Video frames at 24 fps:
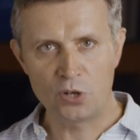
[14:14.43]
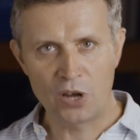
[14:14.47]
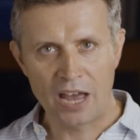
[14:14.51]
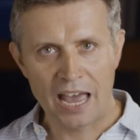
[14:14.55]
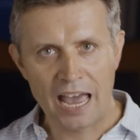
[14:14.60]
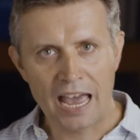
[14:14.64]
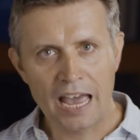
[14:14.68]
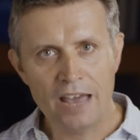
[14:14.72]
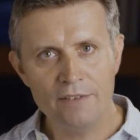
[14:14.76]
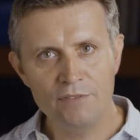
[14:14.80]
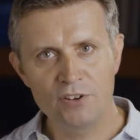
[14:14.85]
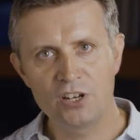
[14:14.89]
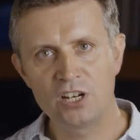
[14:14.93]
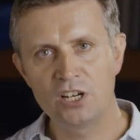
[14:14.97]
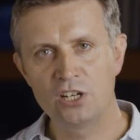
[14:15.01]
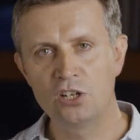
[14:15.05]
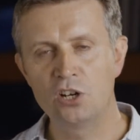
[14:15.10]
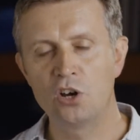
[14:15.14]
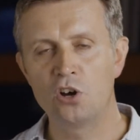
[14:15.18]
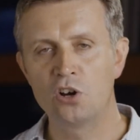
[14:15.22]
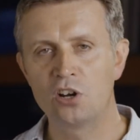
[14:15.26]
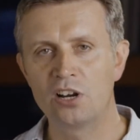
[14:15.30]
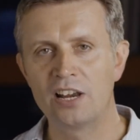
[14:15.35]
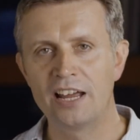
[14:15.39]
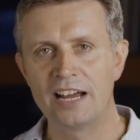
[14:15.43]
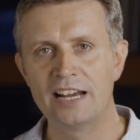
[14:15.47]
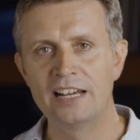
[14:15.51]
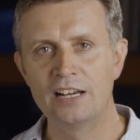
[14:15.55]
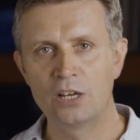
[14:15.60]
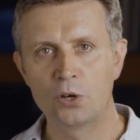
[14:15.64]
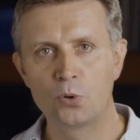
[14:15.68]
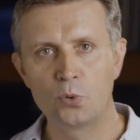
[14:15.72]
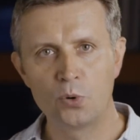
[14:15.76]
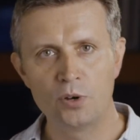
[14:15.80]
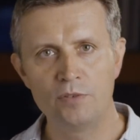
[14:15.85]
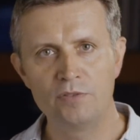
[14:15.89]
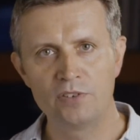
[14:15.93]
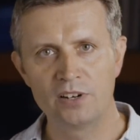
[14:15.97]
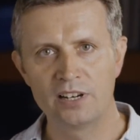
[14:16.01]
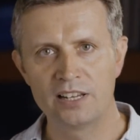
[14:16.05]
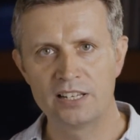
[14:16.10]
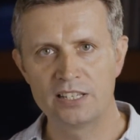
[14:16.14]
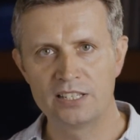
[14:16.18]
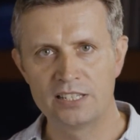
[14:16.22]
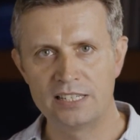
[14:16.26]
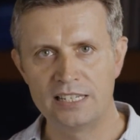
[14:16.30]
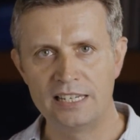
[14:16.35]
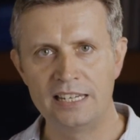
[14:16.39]
having an online
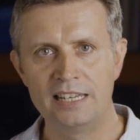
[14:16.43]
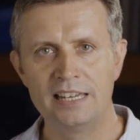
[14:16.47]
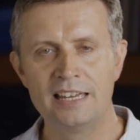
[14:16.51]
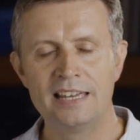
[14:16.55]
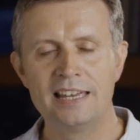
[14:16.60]
equivalency.